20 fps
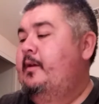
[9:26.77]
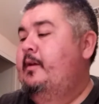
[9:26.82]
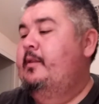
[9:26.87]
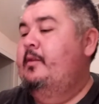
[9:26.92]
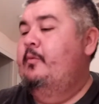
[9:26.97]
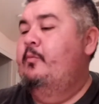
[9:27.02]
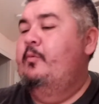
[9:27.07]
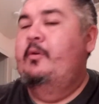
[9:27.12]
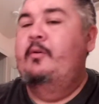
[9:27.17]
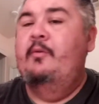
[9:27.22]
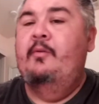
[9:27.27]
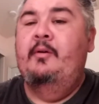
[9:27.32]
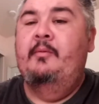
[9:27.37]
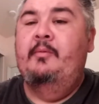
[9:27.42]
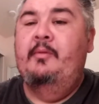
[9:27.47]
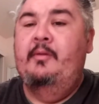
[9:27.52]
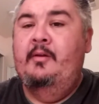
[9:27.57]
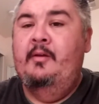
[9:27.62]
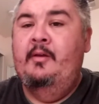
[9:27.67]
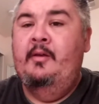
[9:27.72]
And the
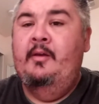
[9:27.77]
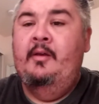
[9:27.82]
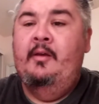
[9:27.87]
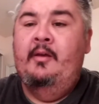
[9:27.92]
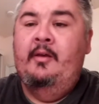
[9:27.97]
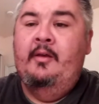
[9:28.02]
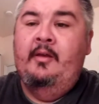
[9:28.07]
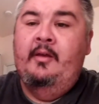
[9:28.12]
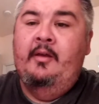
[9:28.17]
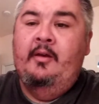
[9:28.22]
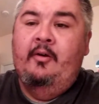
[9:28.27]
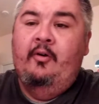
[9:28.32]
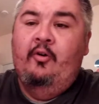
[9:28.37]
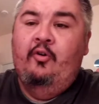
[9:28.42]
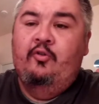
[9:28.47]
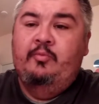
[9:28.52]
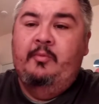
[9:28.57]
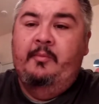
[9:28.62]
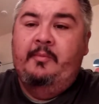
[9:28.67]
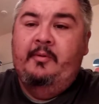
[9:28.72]
runner-up,
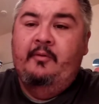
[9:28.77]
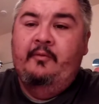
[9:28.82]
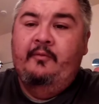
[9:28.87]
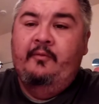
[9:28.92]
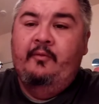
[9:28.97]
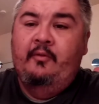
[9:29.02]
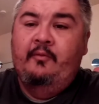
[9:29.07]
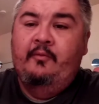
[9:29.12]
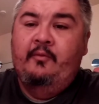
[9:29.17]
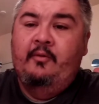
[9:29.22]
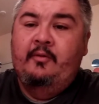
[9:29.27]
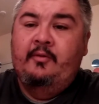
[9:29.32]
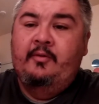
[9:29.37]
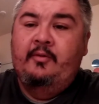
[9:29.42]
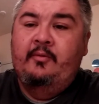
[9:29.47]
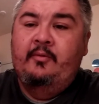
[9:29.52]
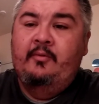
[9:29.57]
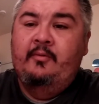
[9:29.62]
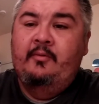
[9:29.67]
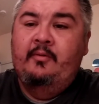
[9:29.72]
Oldsmobile
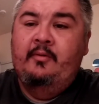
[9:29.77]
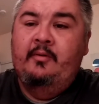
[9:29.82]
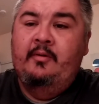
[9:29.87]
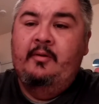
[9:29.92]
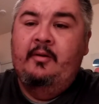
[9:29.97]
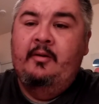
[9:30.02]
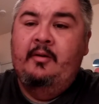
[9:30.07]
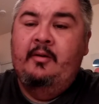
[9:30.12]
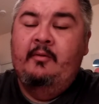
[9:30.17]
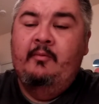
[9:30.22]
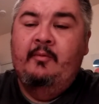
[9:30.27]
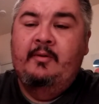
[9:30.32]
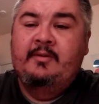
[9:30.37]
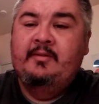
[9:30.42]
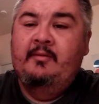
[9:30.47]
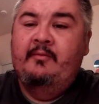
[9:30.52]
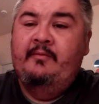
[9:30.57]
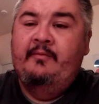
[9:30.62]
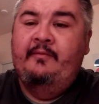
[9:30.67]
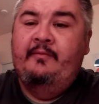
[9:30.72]
442 with
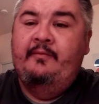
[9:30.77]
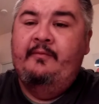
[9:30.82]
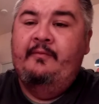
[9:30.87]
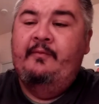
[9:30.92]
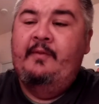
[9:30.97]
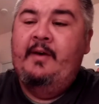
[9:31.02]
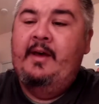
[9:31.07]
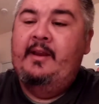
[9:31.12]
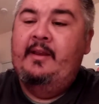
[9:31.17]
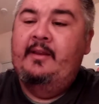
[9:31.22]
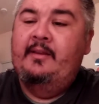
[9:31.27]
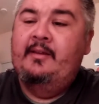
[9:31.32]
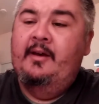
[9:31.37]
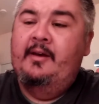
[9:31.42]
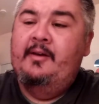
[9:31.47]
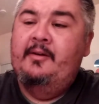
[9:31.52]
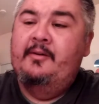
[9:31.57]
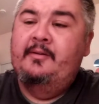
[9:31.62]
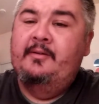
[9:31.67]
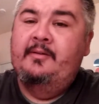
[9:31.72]
some fatty
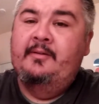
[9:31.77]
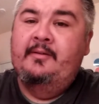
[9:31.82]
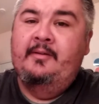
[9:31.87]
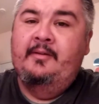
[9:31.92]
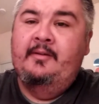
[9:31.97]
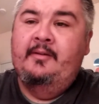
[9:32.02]
tires.